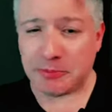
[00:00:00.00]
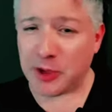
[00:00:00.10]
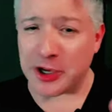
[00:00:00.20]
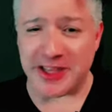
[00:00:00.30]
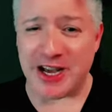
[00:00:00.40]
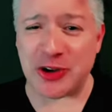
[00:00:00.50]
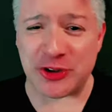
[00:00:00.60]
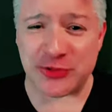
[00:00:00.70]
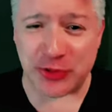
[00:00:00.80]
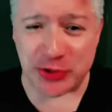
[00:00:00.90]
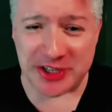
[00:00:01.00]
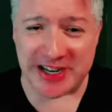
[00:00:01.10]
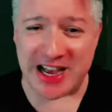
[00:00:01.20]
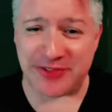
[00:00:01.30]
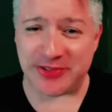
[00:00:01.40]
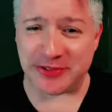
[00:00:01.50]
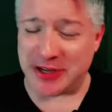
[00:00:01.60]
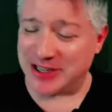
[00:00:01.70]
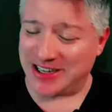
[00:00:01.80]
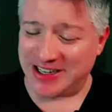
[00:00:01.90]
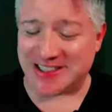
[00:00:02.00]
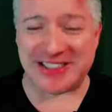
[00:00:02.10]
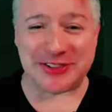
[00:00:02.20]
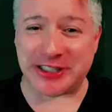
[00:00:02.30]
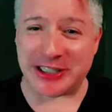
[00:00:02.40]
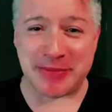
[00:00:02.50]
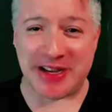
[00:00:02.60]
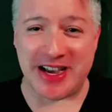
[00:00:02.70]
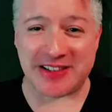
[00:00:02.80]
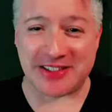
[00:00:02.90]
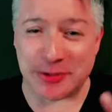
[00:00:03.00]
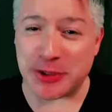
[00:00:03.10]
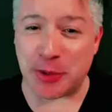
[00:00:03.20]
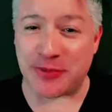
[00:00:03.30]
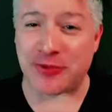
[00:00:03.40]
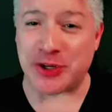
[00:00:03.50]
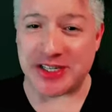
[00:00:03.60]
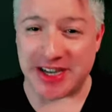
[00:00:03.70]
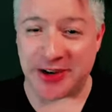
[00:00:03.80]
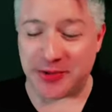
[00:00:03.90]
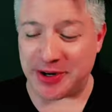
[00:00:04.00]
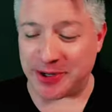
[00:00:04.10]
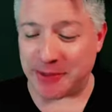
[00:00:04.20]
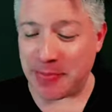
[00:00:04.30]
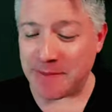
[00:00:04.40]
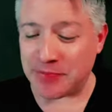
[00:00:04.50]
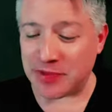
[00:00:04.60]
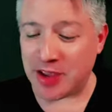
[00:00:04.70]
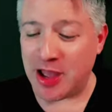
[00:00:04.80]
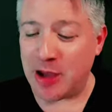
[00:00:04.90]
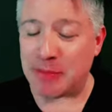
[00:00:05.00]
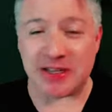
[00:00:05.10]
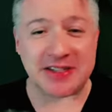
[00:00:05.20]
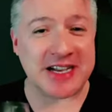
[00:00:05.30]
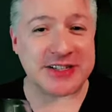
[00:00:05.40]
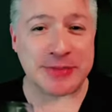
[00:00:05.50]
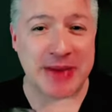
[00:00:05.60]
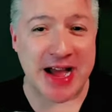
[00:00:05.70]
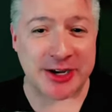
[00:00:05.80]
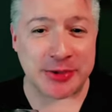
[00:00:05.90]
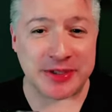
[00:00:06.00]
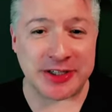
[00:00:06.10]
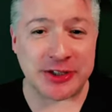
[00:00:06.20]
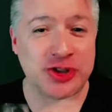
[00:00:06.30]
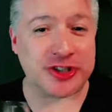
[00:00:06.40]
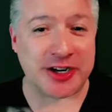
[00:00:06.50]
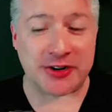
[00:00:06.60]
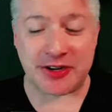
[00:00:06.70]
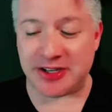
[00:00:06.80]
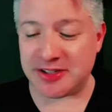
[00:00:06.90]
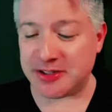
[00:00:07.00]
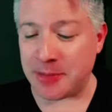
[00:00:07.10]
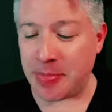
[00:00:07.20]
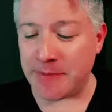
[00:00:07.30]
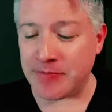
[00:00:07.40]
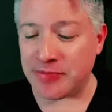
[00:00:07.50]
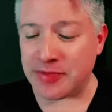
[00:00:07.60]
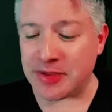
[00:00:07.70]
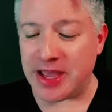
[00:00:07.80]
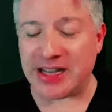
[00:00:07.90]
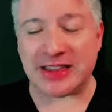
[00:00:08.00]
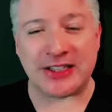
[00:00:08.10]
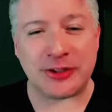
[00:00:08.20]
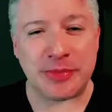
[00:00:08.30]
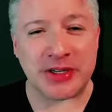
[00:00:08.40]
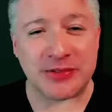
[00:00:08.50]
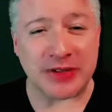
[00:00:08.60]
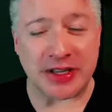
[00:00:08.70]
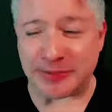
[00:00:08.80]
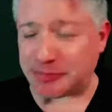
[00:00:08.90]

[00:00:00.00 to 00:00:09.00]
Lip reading: Okay, the alcohol is 14.5 and it's still kicking my ass. This has been open for a day already. But it's got tobacco in it, cherries, and a little bit of like,